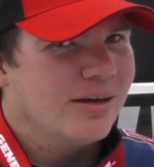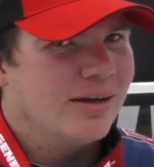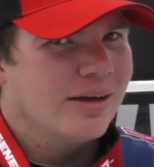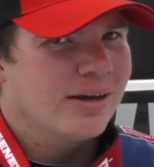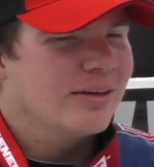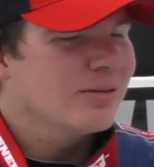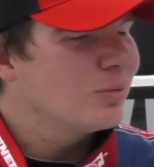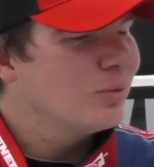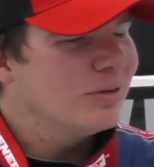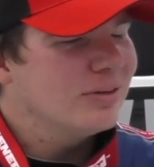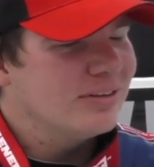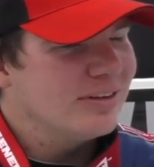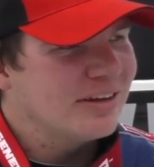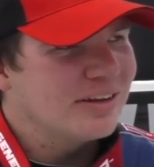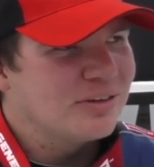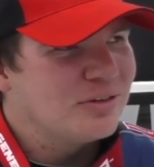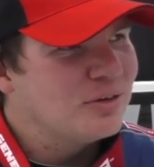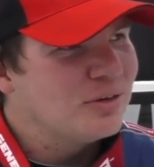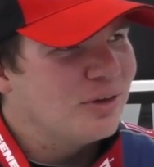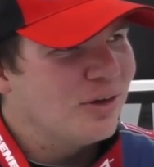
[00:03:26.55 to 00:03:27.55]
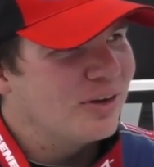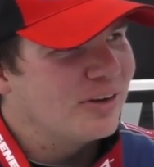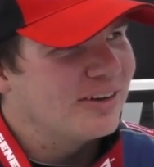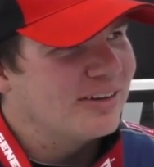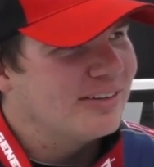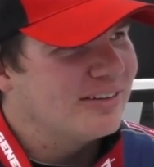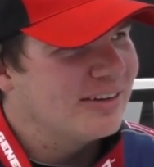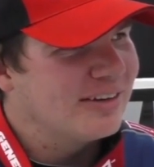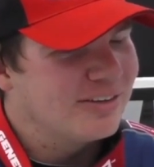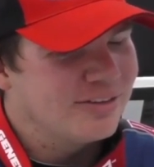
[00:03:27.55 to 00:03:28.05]
I guess, wouldn't take too long to,
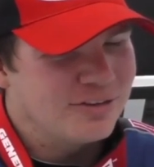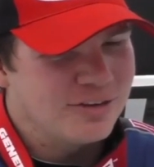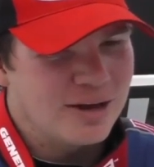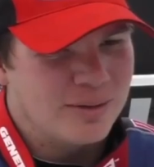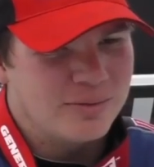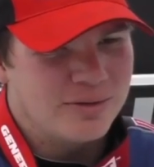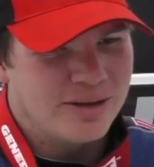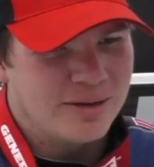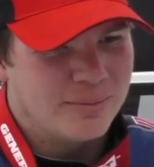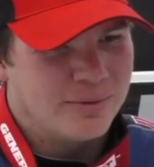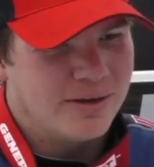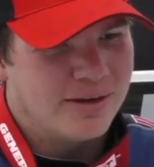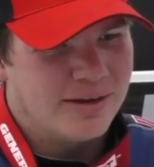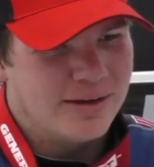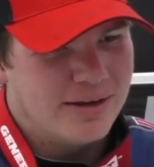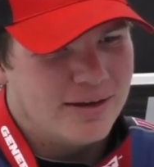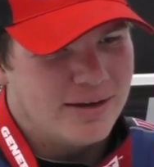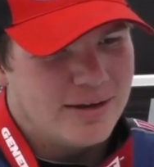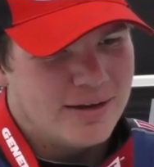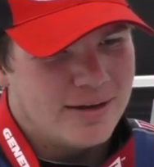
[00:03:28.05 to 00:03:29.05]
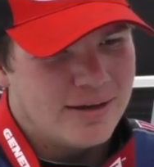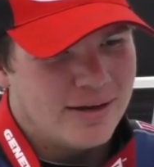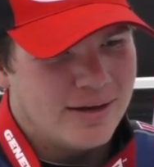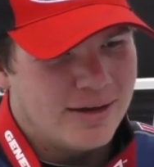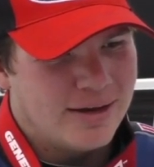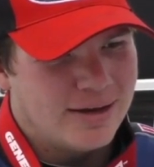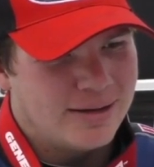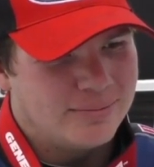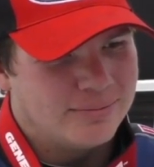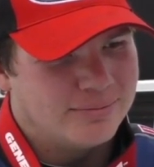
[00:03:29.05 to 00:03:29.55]
to get the job done. But
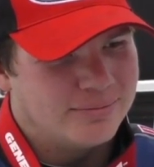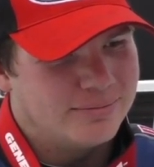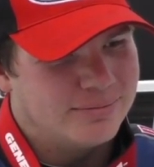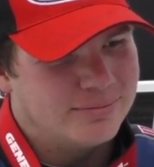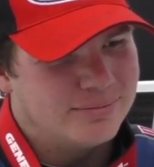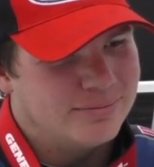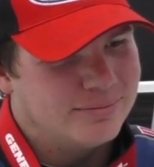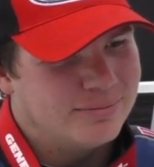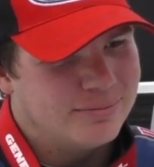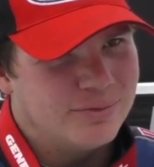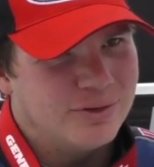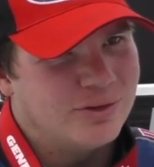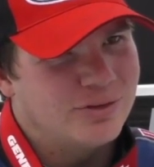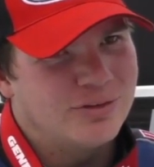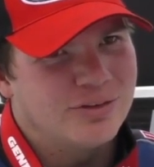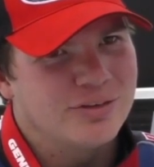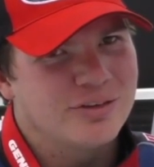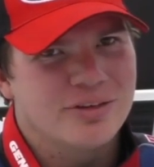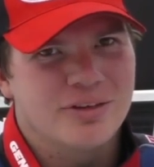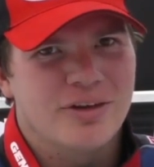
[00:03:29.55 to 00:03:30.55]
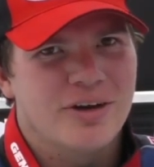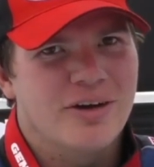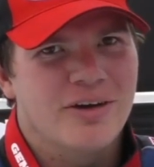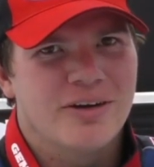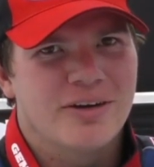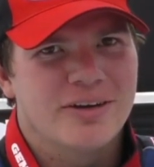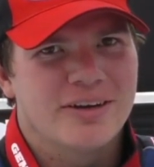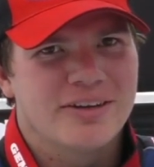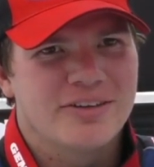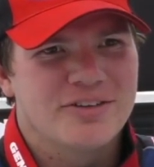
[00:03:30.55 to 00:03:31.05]
um, this is just a lot
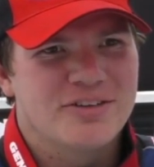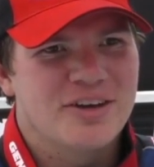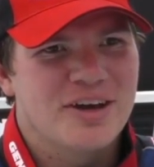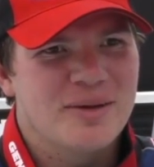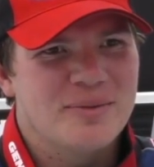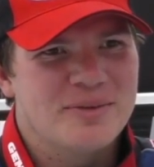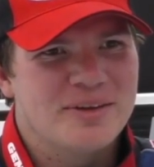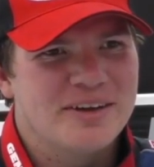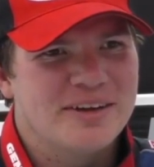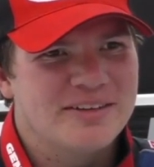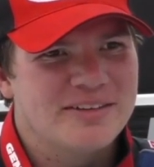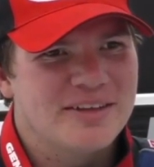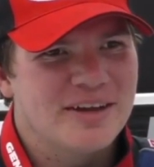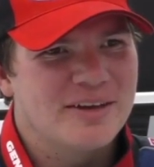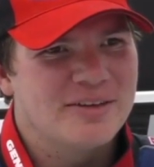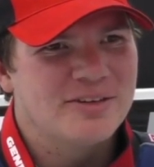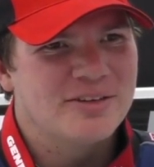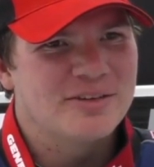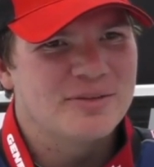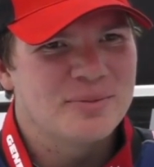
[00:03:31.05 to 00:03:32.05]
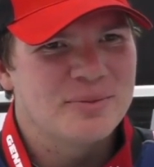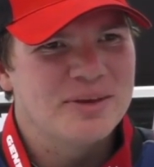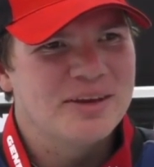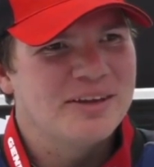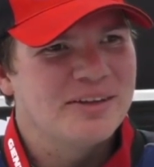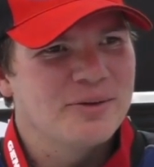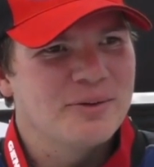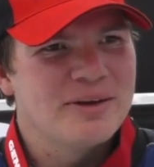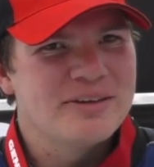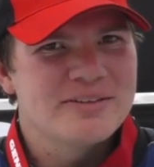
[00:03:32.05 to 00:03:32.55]
harder to get the job done. It's not just
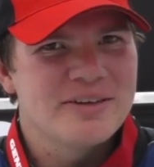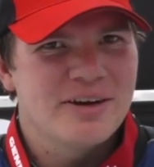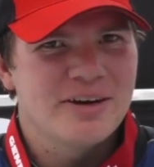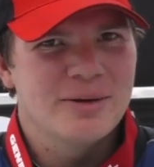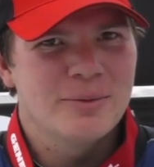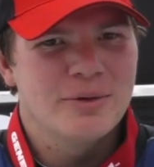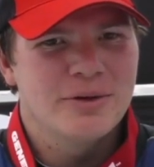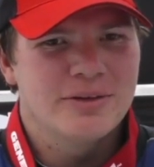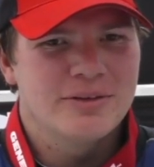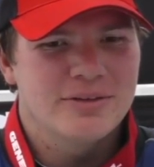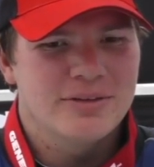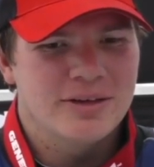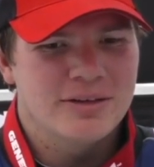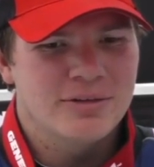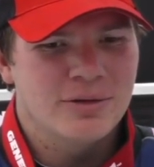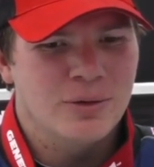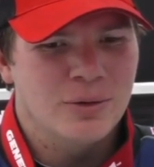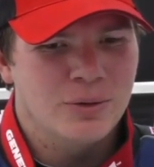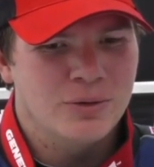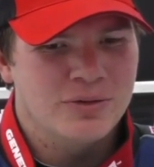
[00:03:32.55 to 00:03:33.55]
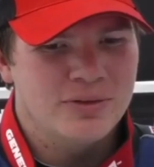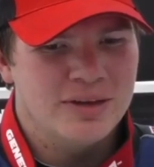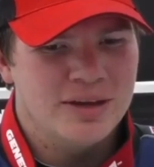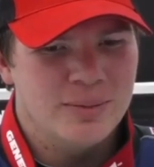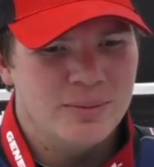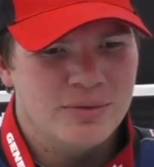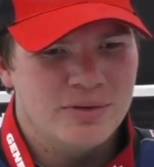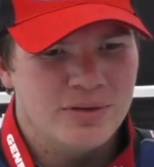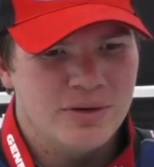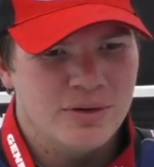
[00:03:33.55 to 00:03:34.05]
me and the race car anymore. It's it's a whole
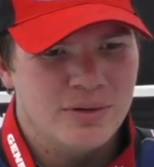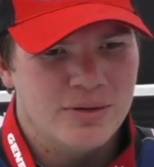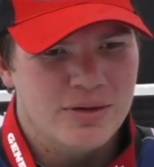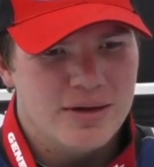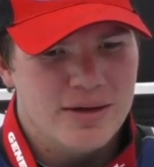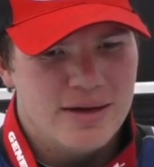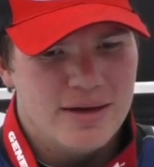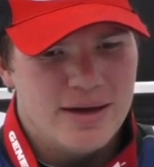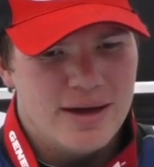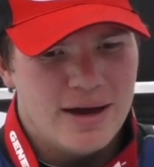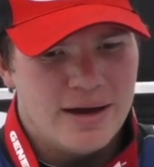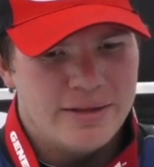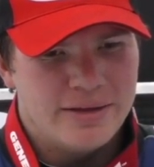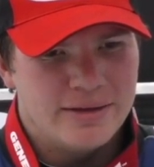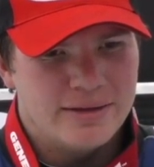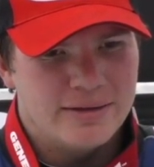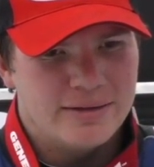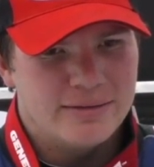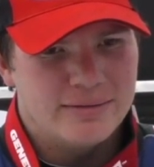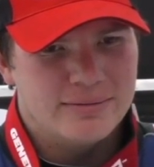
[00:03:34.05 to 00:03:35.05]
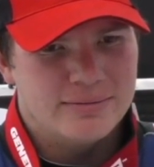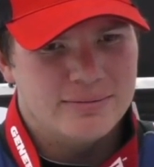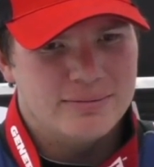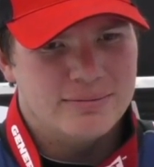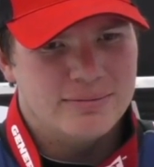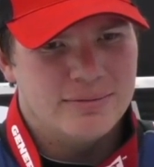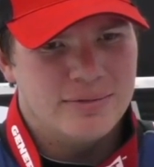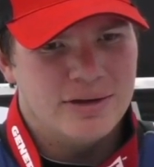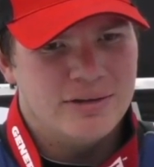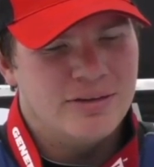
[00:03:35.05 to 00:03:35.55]
team. So I think
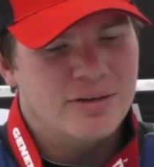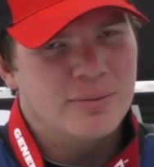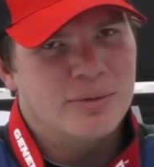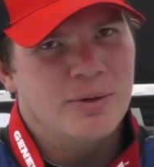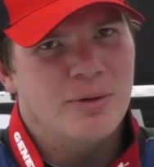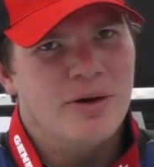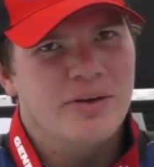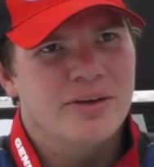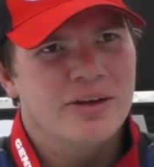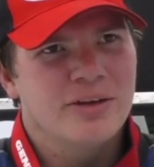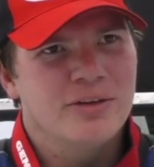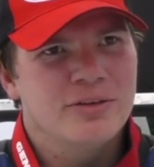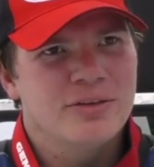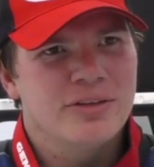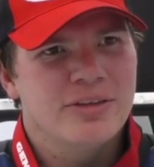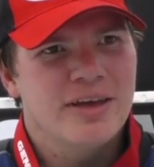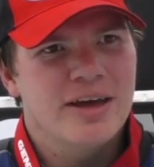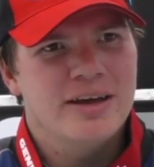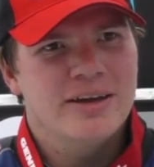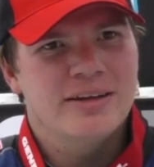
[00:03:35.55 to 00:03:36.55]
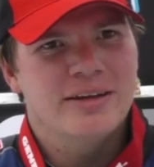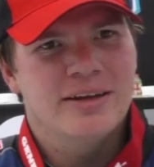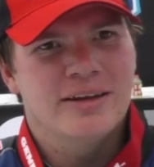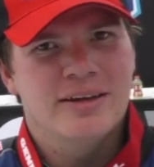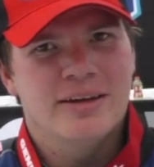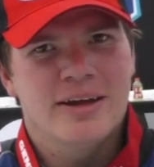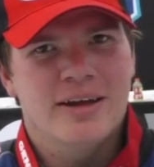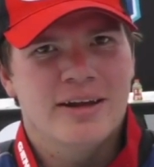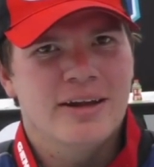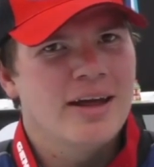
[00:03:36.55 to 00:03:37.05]
it took me a while to get used to that and,
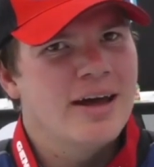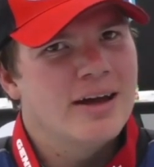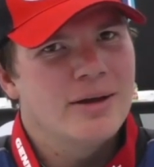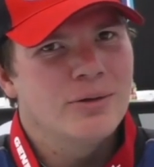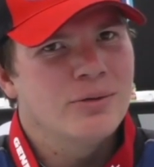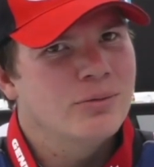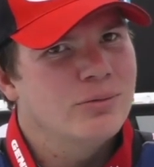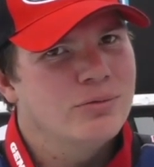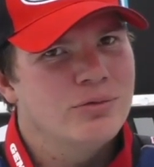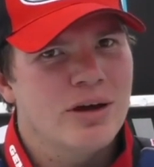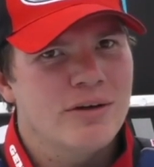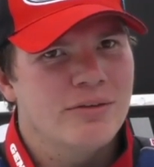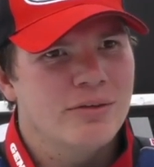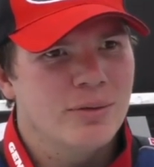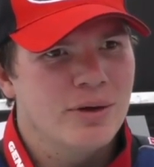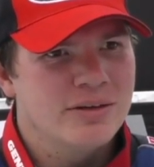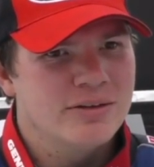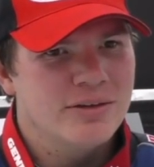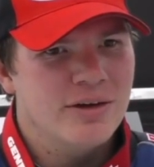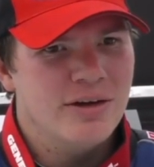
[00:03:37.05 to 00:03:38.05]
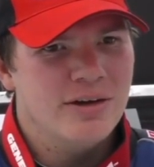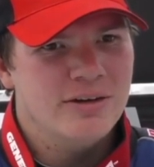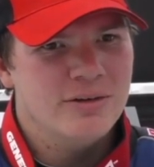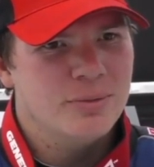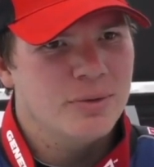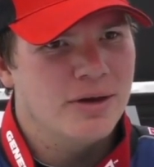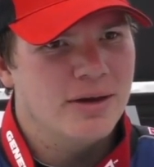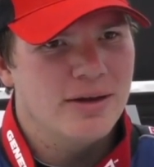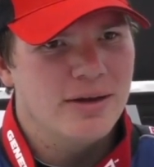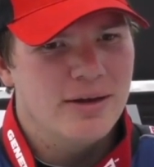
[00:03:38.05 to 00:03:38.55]
and, and how to drive the race cars,
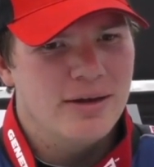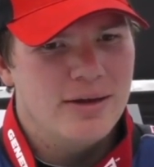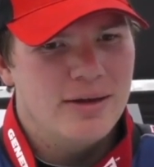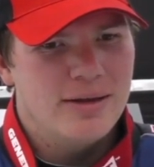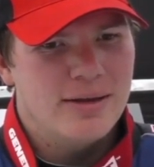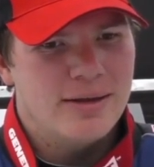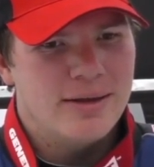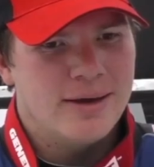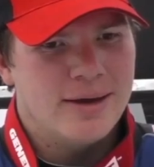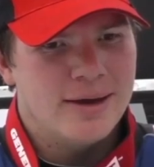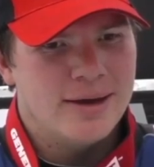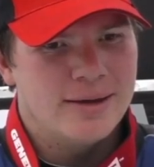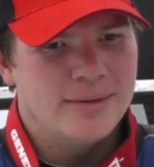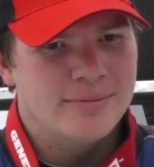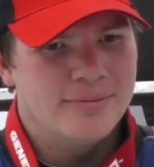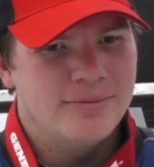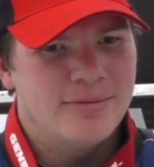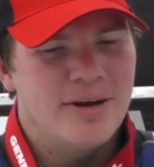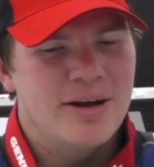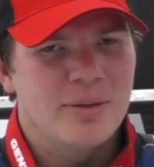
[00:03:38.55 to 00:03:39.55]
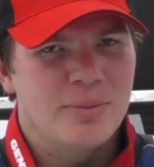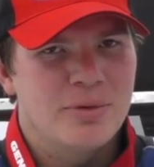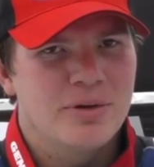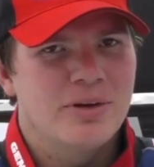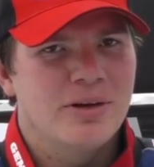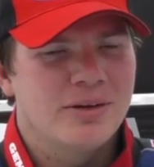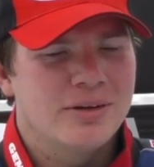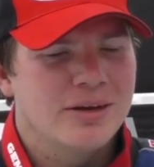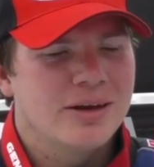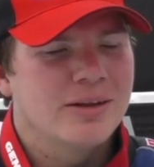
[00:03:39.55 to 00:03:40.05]
but um, finally put
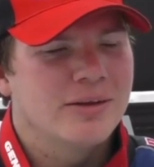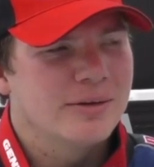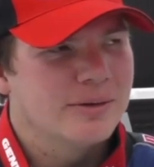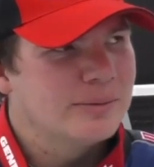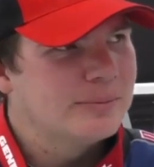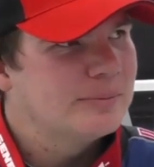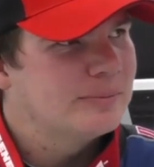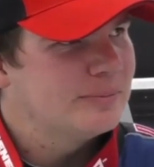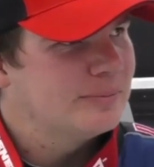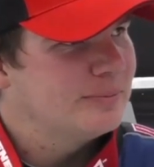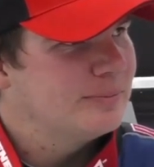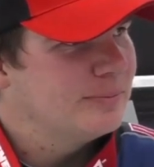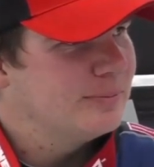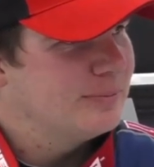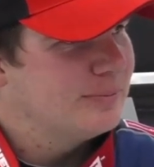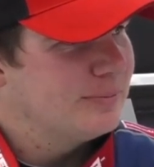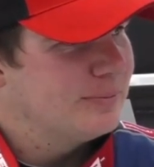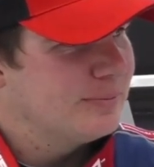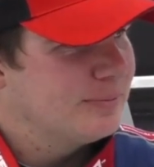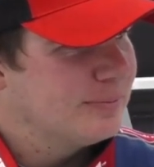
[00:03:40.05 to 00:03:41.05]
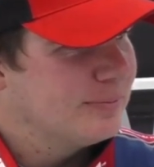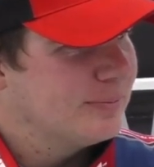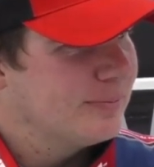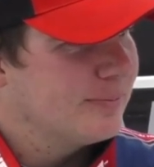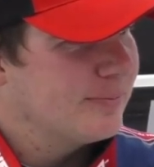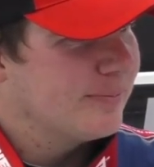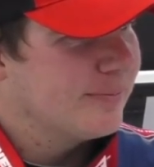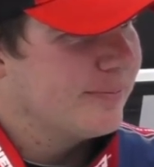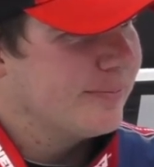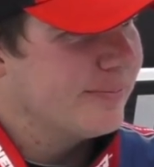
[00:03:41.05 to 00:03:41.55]
it all together. Now,
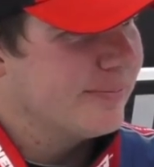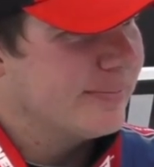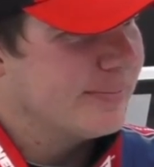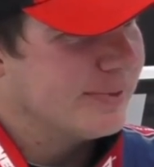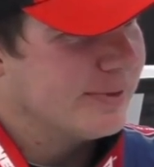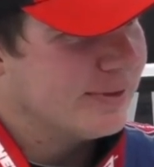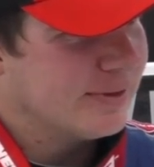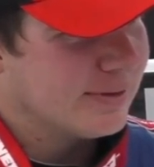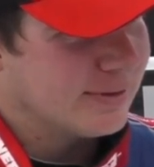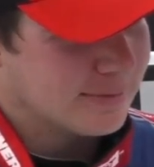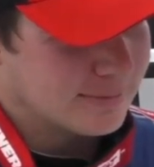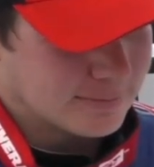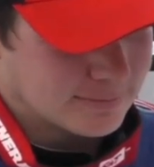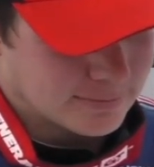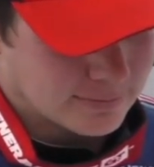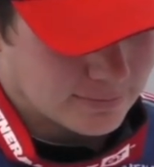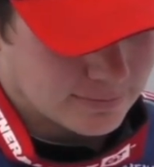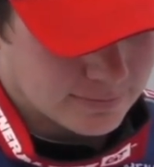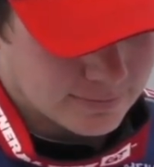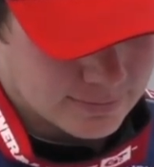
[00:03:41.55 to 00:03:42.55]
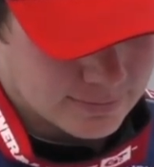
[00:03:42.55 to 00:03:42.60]
not only did you win the race, but